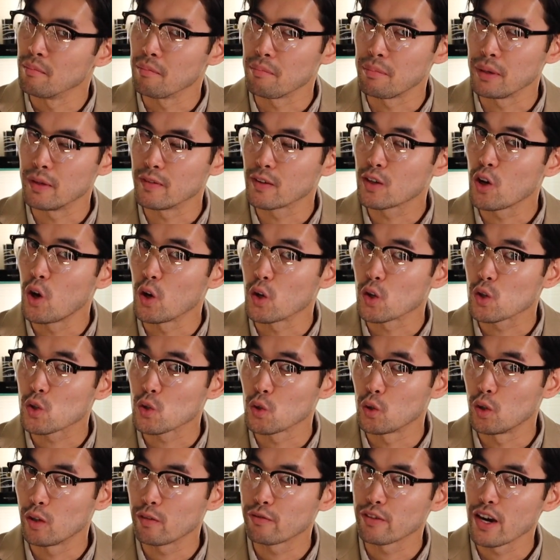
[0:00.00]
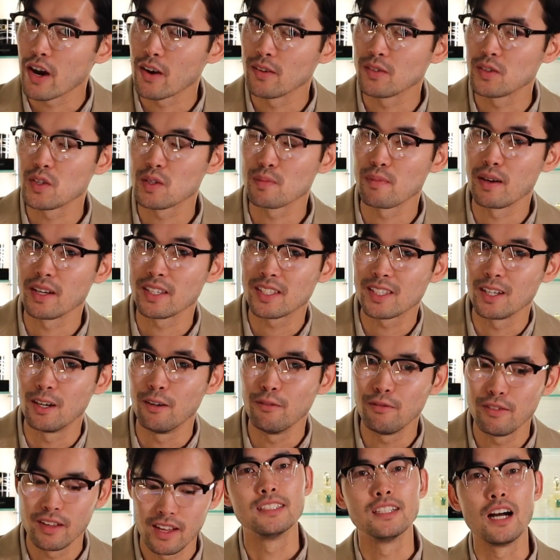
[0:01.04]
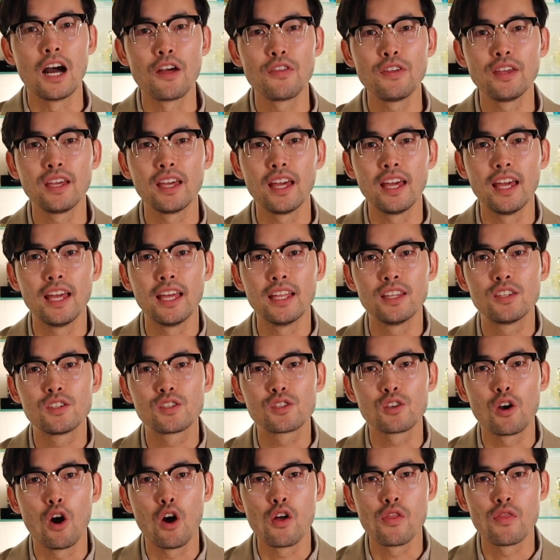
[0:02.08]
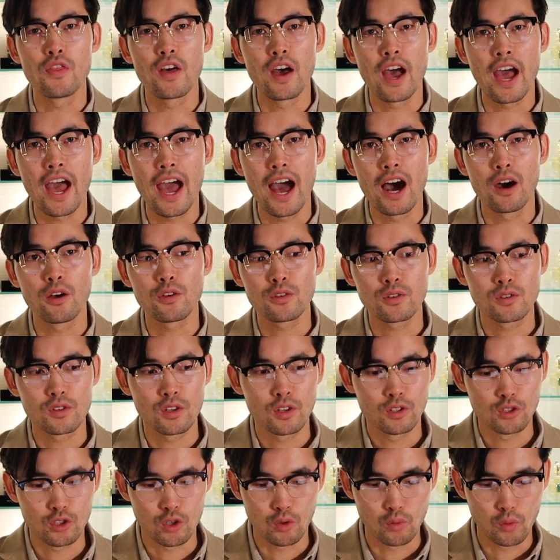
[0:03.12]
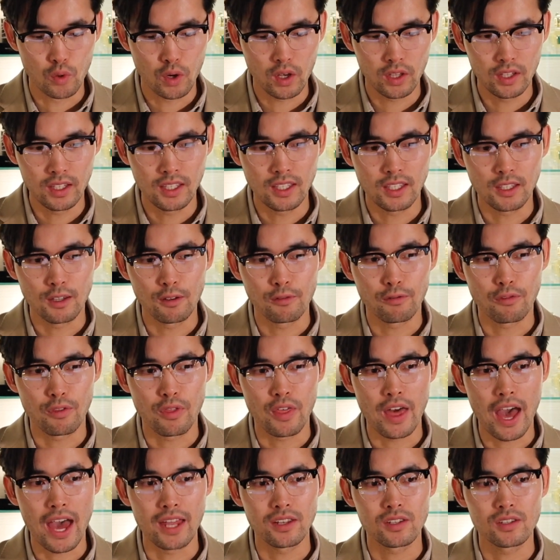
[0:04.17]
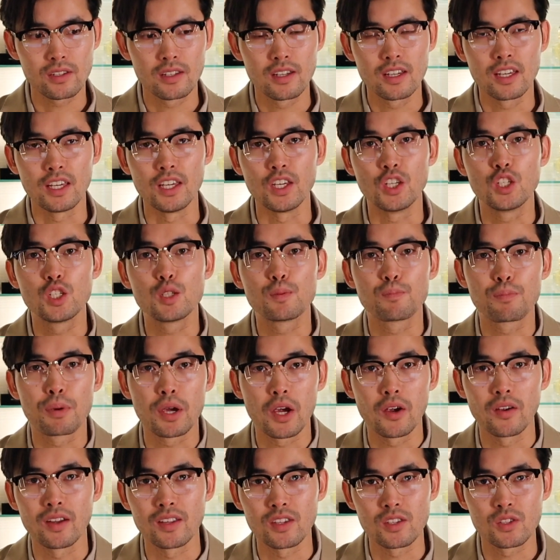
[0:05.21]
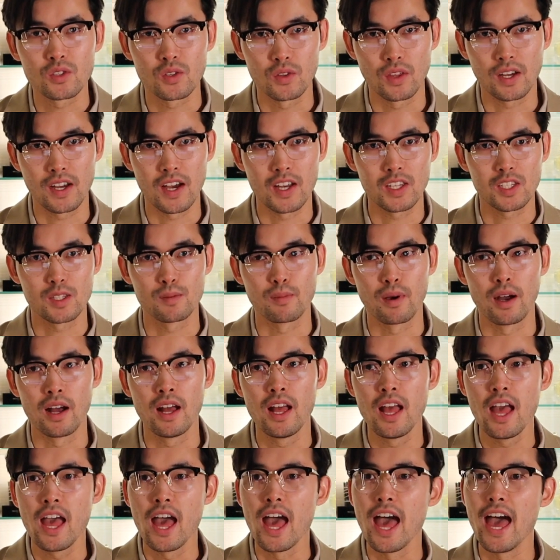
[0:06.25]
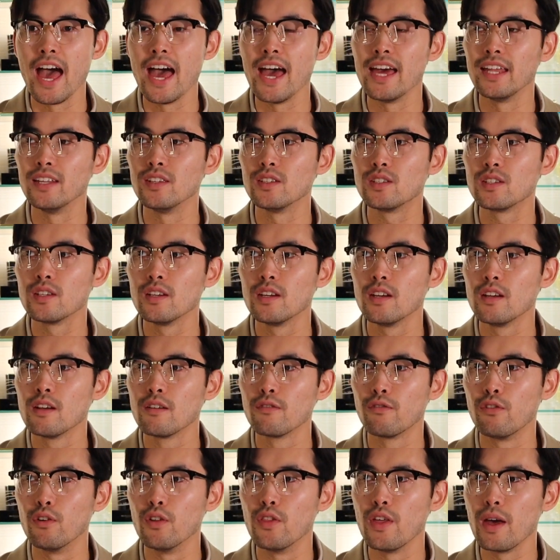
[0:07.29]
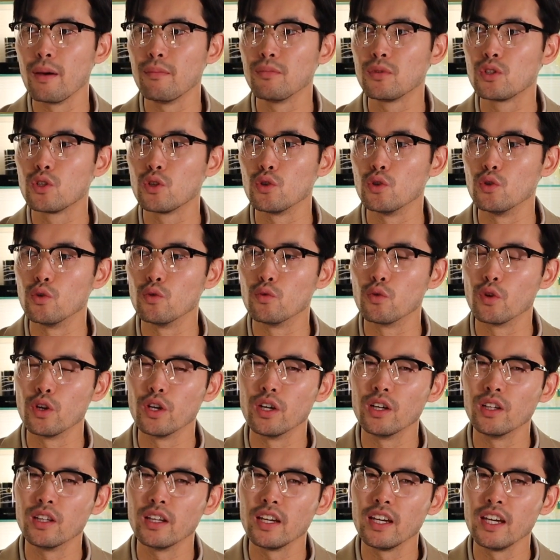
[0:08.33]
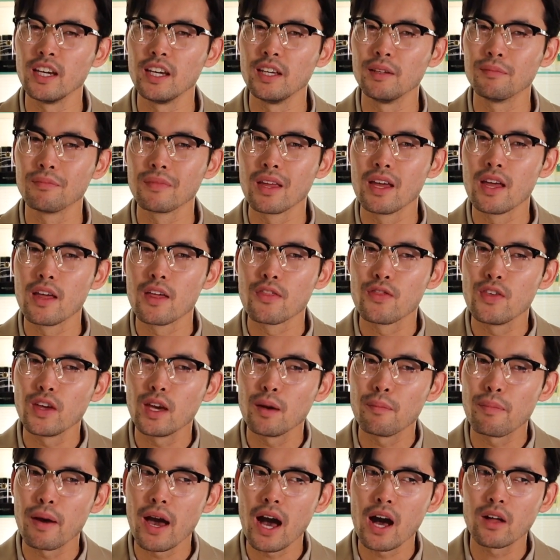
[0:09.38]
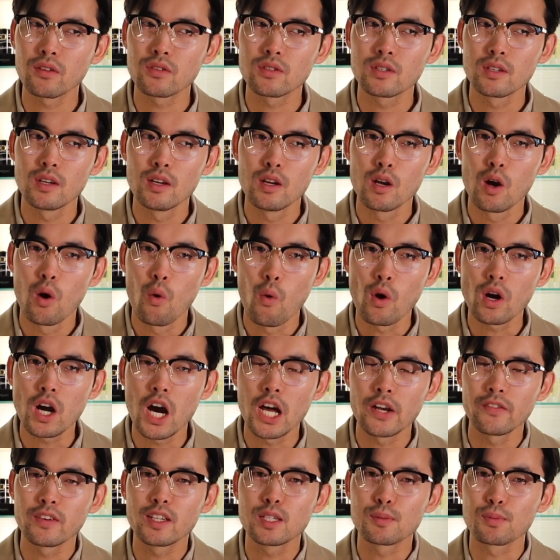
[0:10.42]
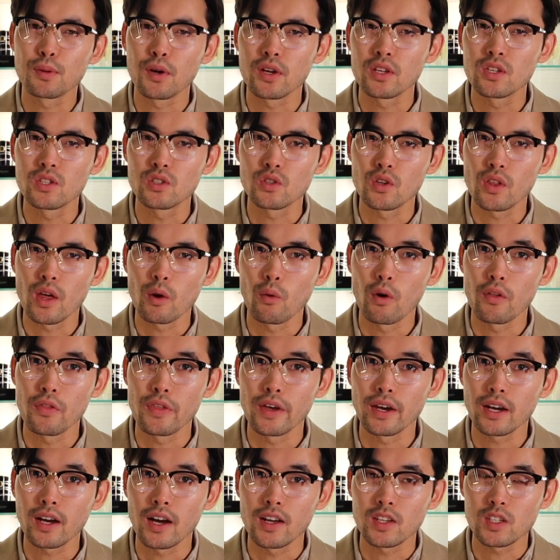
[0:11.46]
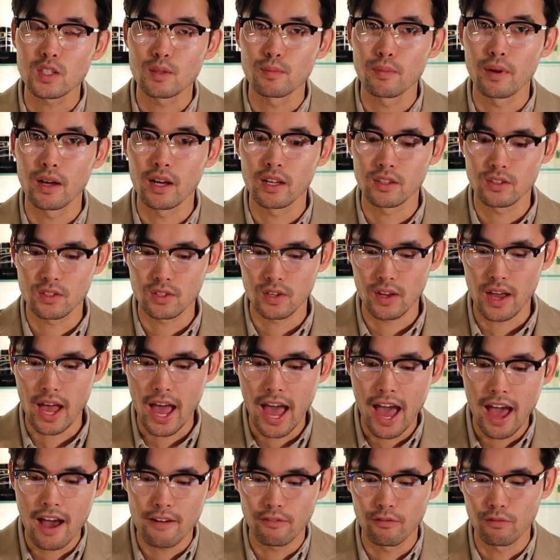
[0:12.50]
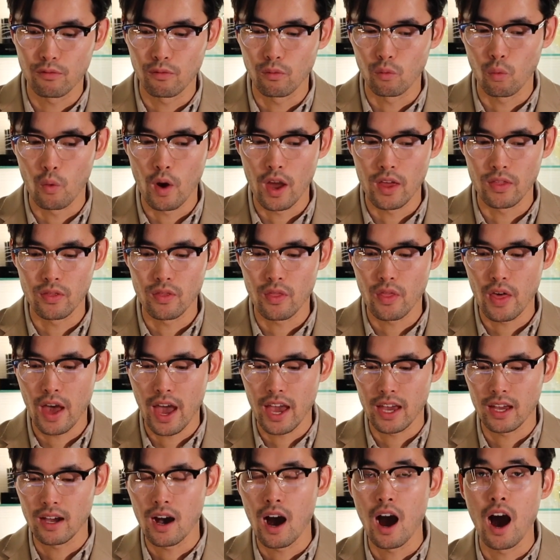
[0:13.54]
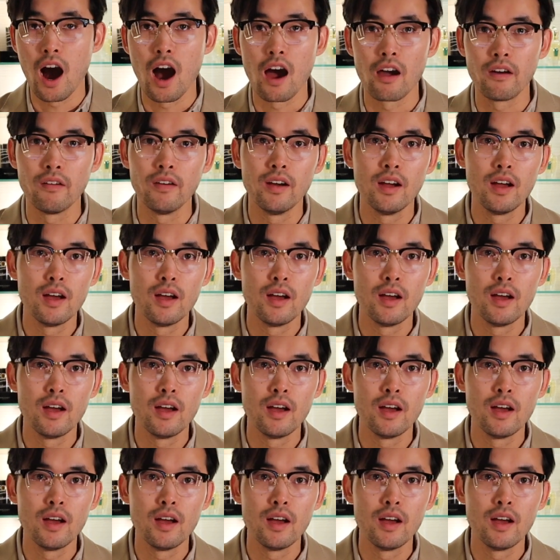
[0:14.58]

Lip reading: bit of a connoisseur of fragrances myself, I think it's on the house to really give that experience to the customer and for them to really think about what kind of experience do they want their customer to have when they are